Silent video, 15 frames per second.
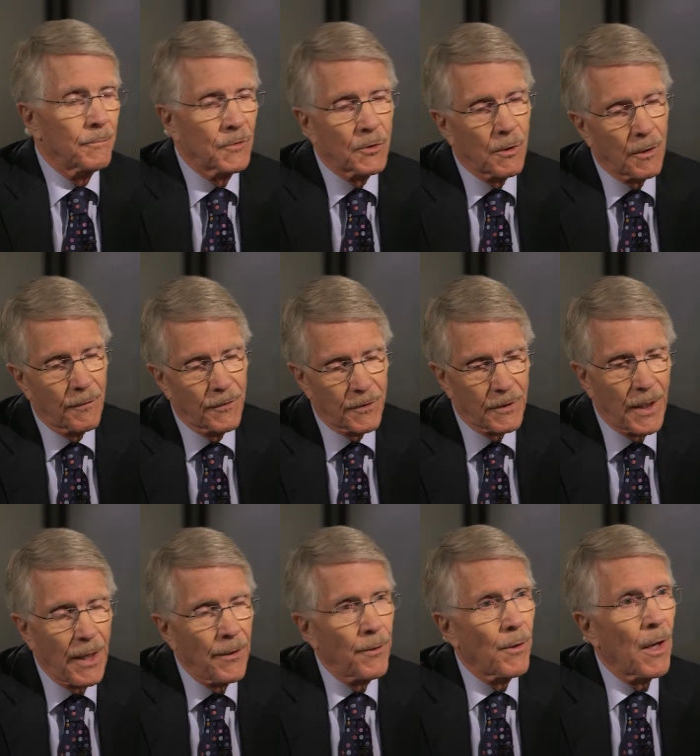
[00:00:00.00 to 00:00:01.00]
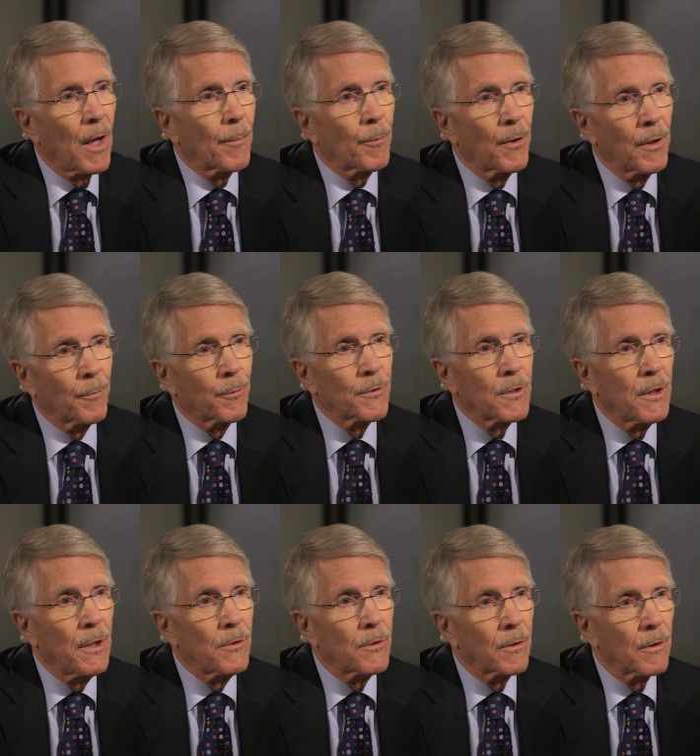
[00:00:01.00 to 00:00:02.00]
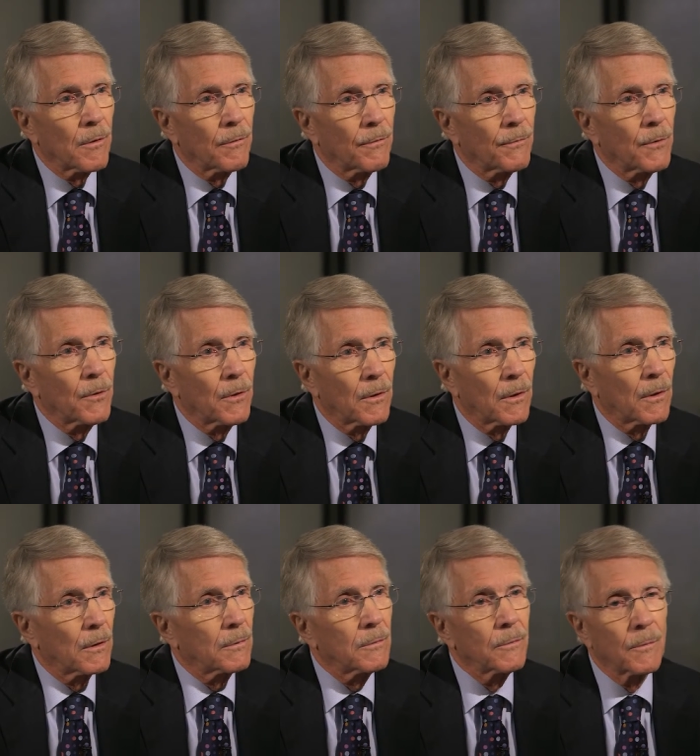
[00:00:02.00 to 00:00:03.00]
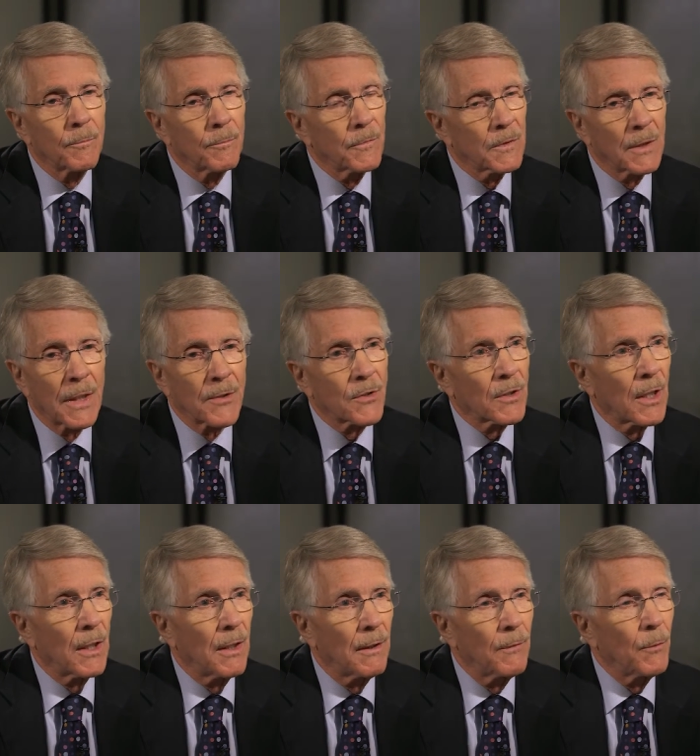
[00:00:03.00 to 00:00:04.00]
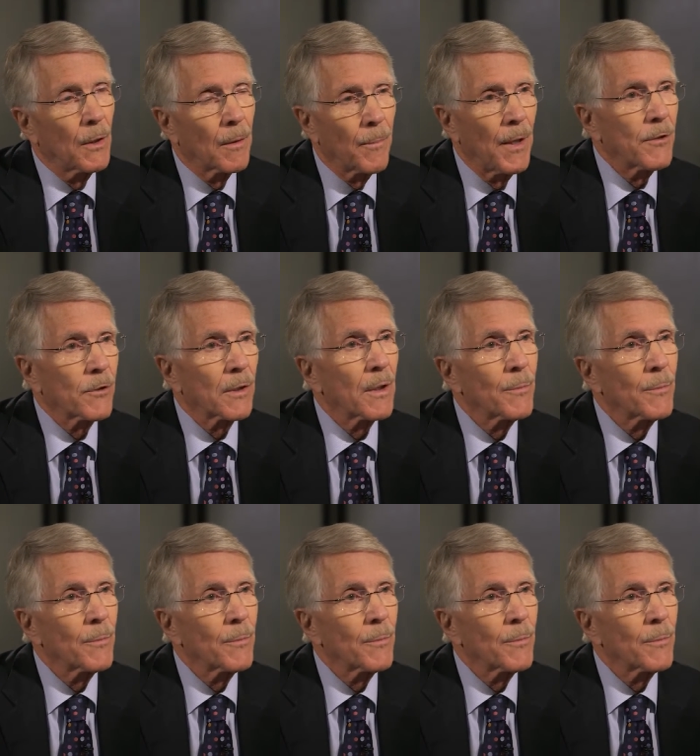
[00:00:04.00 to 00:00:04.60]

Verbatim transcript: sort of standard operating procedure for, let's say, when a patient